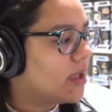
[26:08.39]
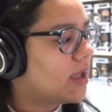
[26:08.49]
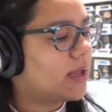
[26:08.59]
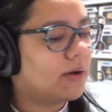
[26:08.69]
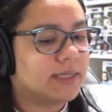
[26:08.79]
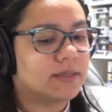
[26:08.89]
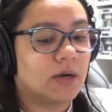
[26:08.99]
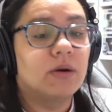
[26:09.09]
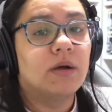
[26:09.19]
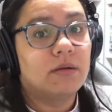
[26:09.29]
Anyway,
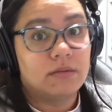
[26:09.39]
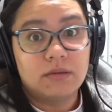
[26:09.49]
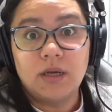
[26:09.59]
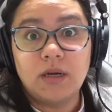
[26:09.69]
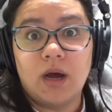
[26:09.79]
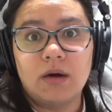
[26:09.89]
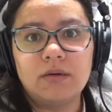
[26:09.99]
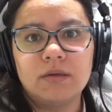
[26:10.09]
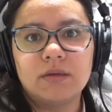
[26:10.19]
so, you know,